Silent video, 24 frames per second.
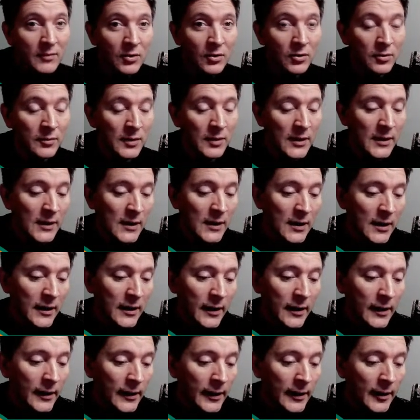You
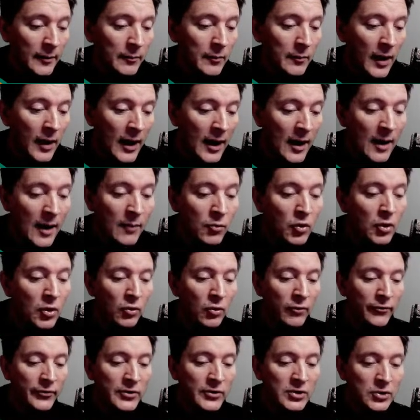know, I'm going to
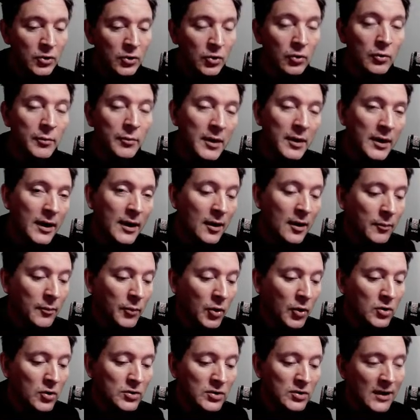go for Sorrow and McGregor
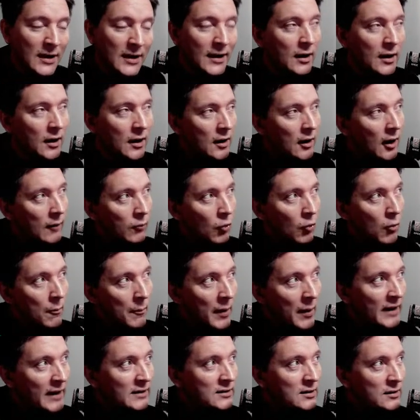because I'm going
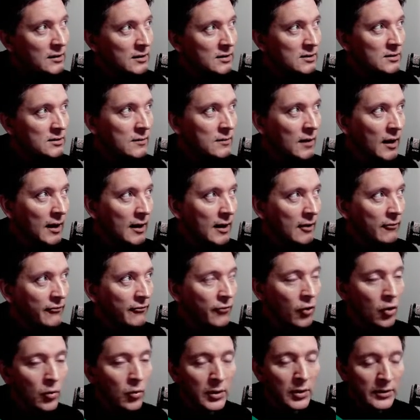back to this
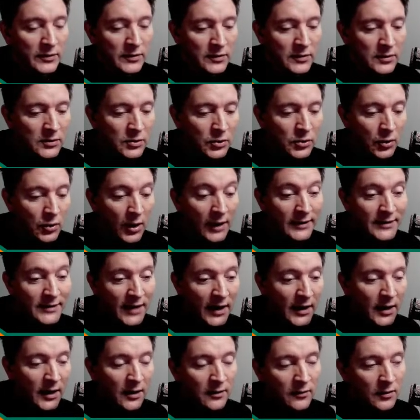forward to
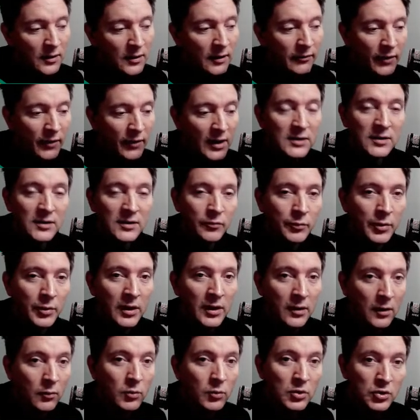attacking to defensive play that we're